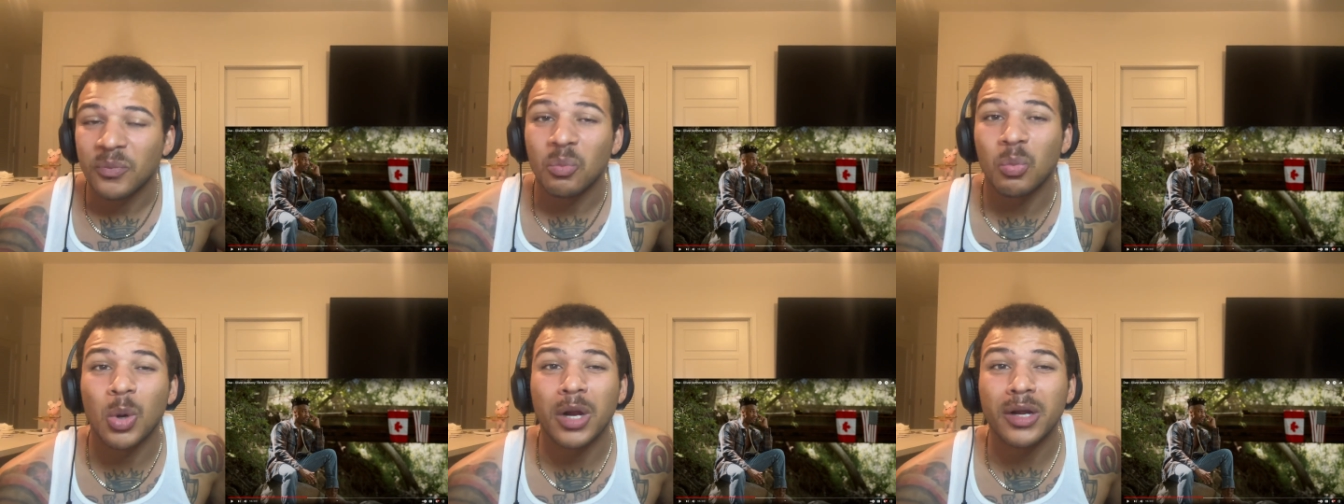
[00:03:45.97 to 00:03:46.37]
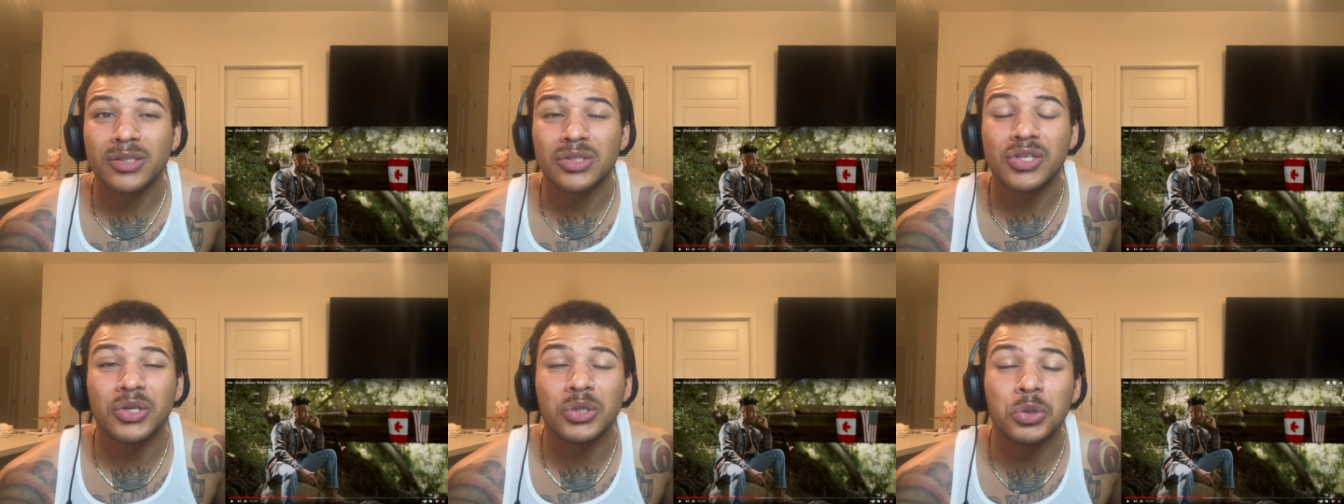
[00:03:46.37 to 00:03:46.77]

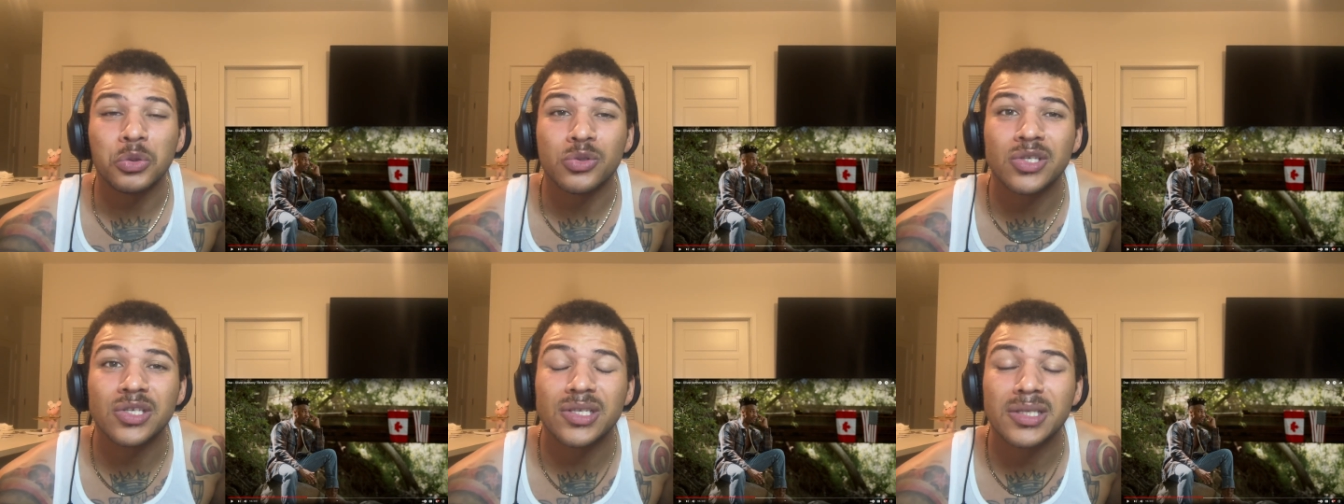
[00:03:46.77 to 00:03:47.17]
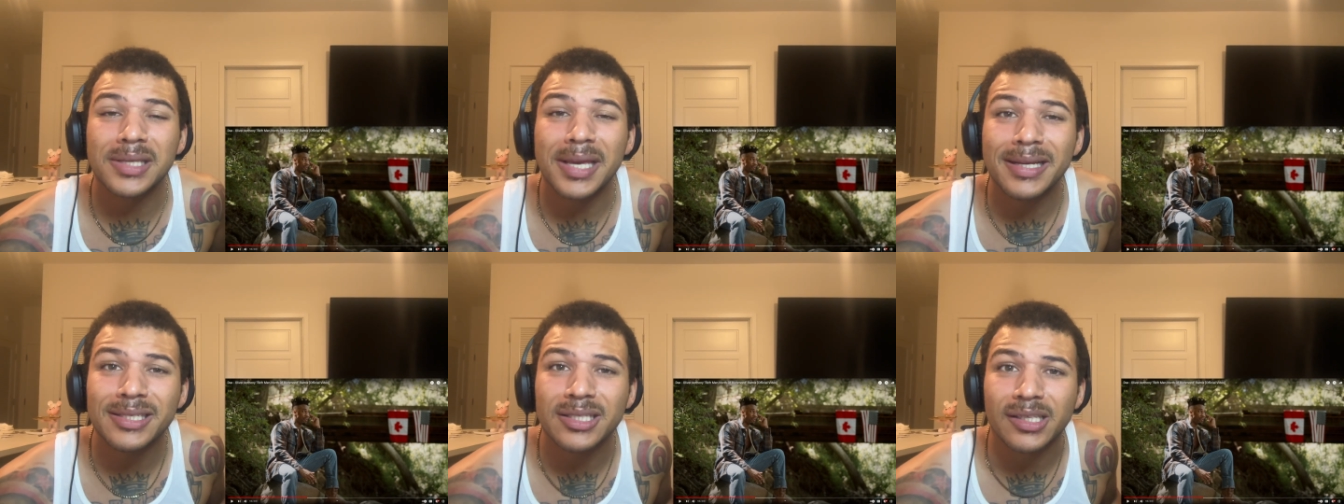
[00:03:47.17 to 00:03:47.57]
until you
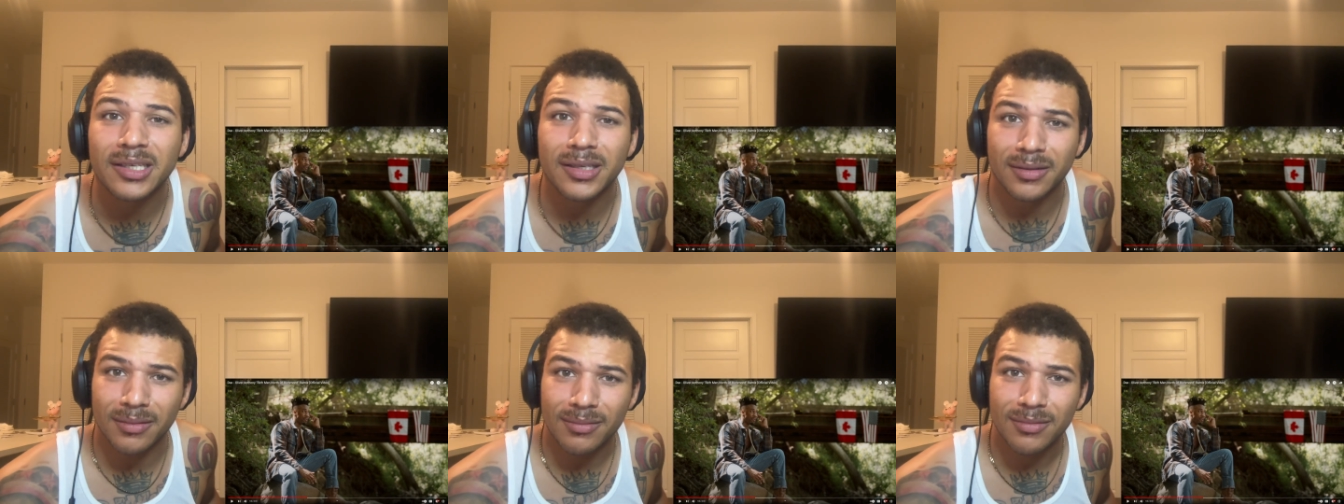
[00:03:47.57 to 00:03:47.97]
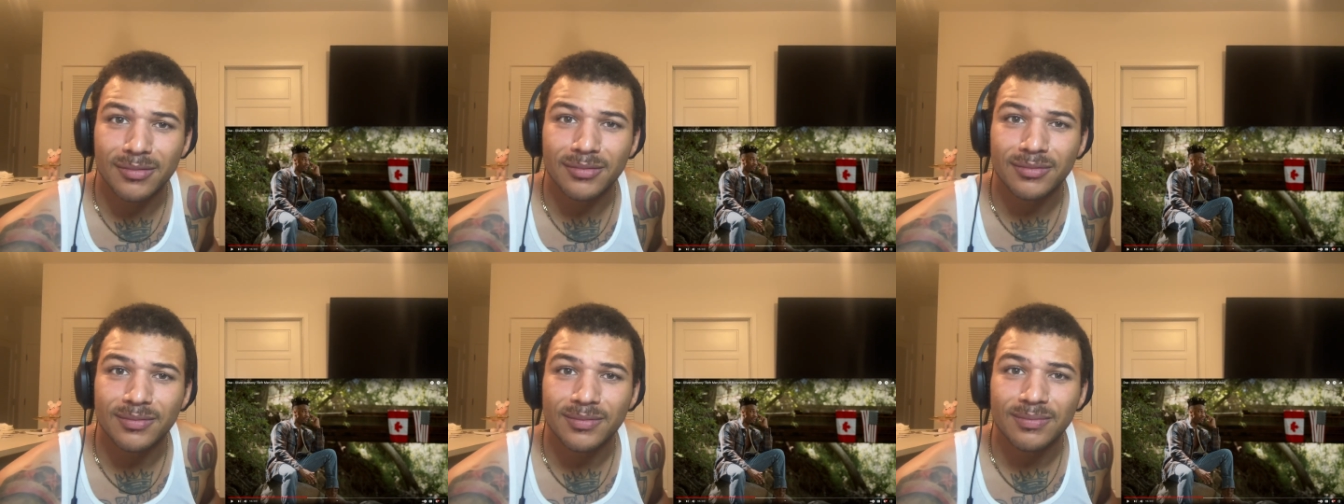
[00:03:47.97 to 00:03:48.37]
60,
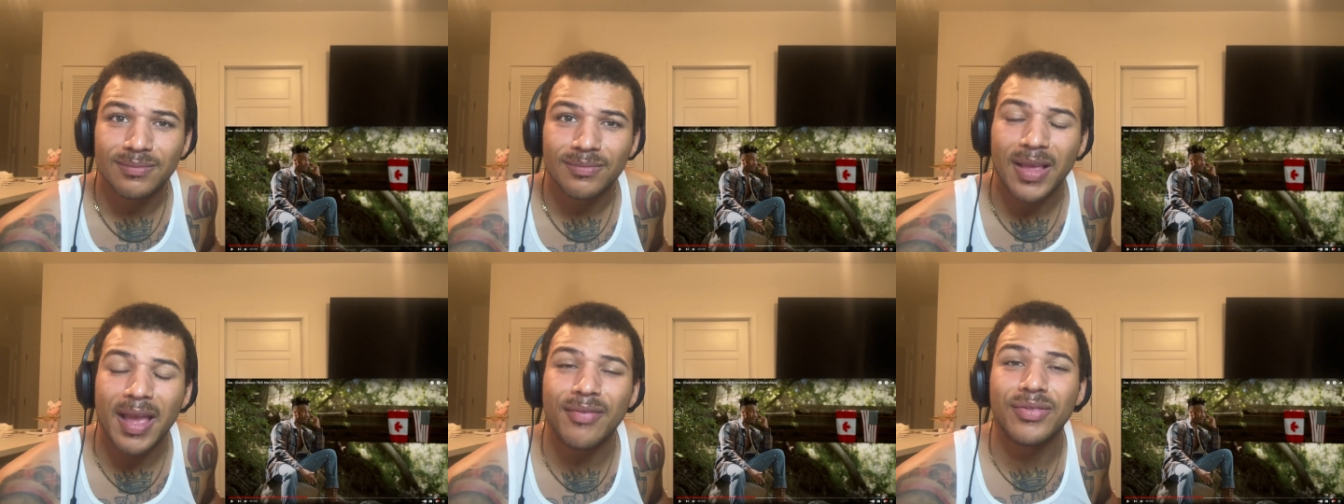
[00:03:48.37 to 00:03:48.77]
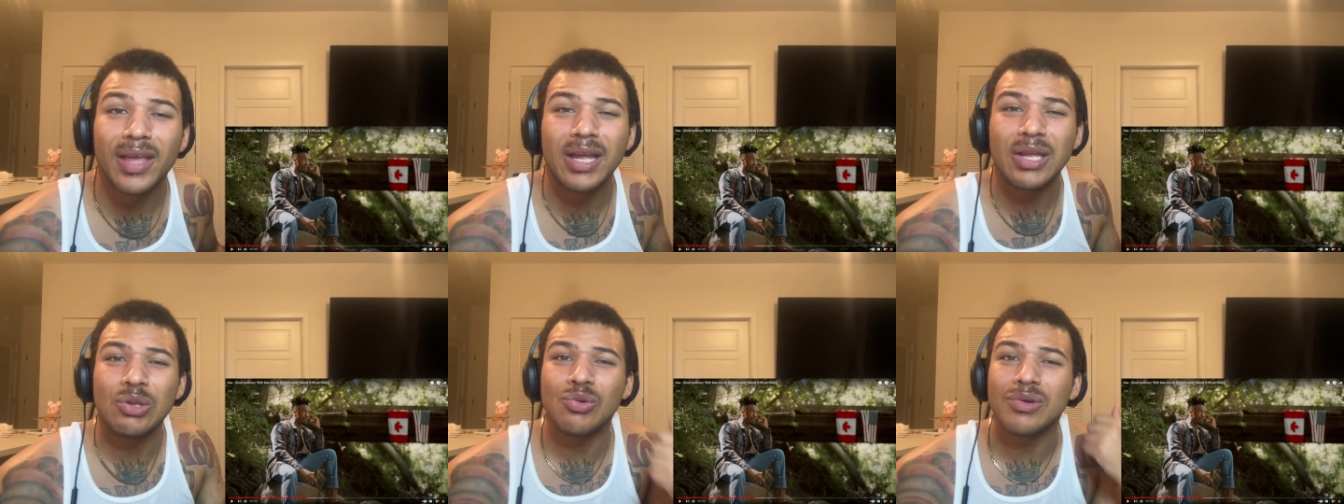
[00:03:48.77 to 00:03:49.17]
and
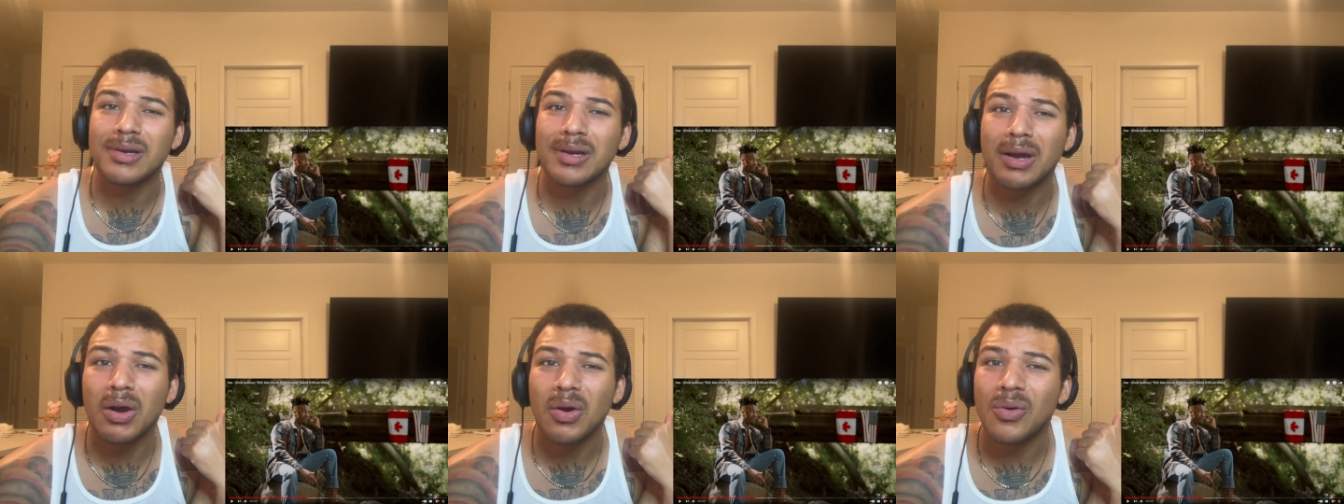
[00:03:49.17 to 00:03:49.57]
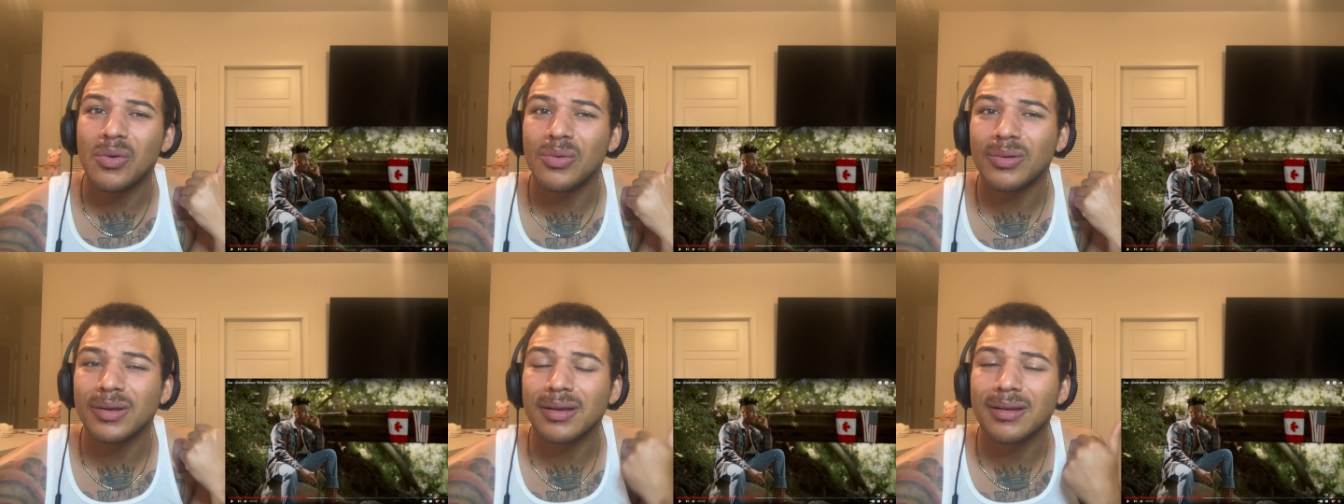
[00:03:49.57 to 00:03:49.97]
then you can go